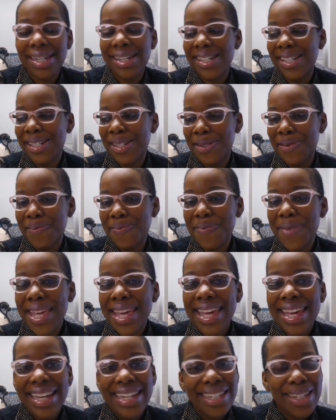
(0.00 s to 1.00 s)
Um,
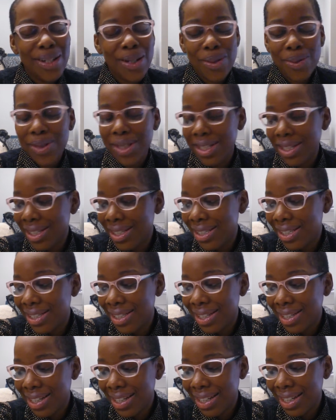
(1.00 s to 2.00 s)
you know,
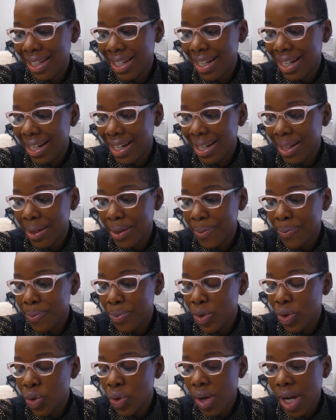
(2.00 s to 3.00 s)
just
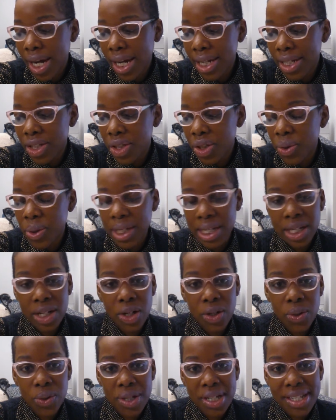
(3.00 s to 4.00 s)
um, trying to
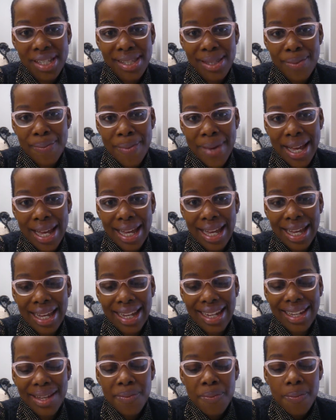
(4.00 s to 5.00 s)
increase
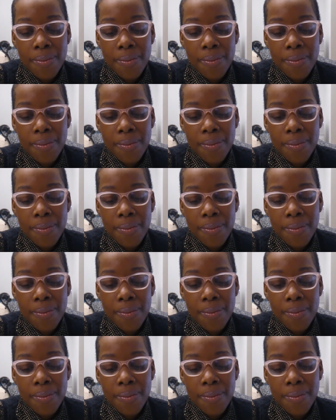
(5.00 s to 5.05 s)
my.